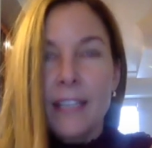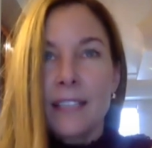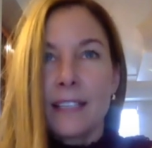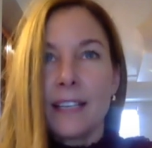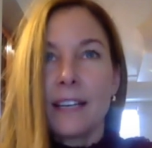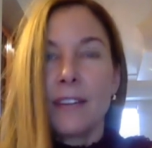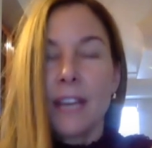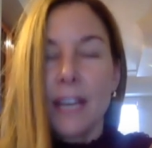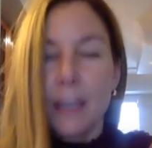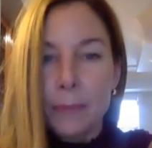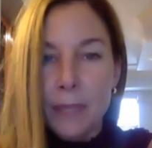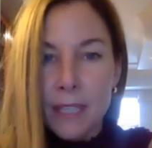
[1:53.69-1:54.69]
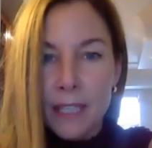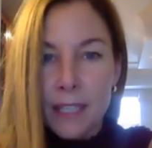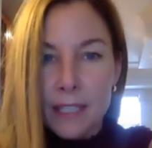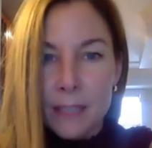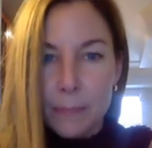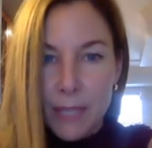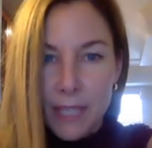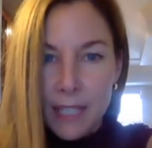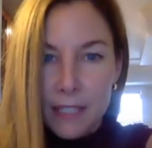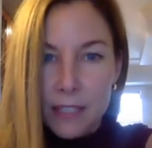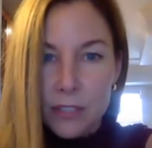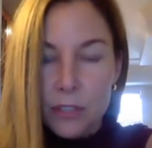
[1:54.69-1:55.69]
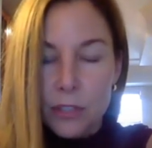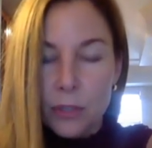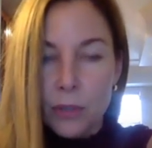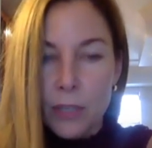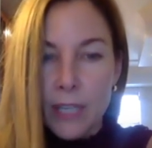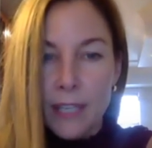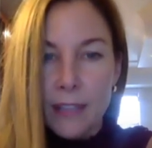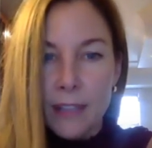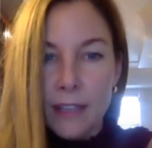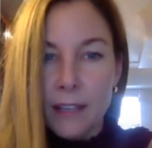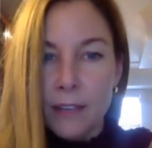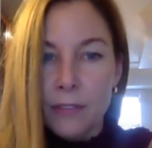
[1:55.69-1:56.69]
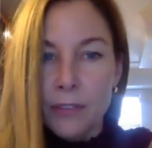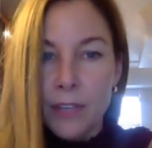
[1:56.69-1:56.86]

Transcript: to have happiness peace joy and love